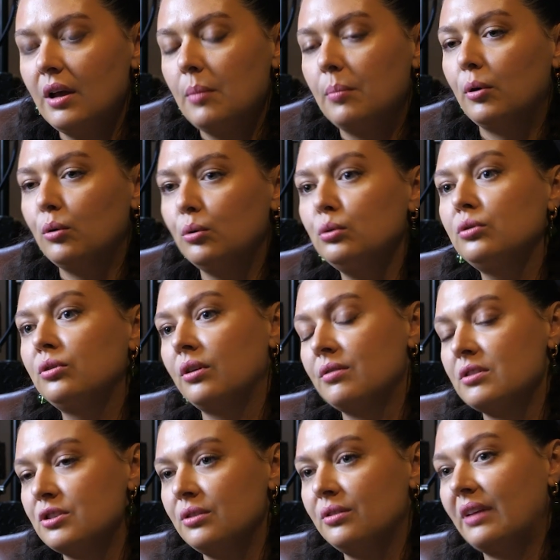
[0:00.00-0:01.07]
but also
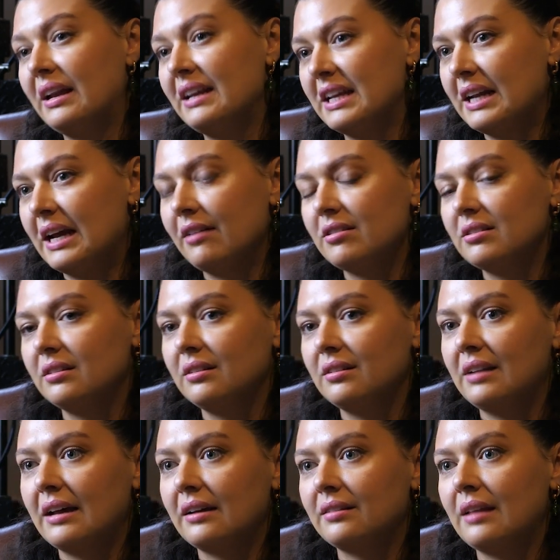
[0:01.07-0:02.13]
reduce any inheritance
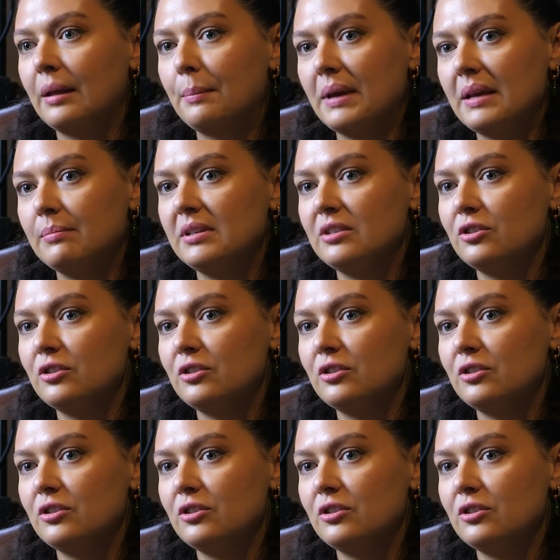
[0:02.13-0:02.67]
tax that may be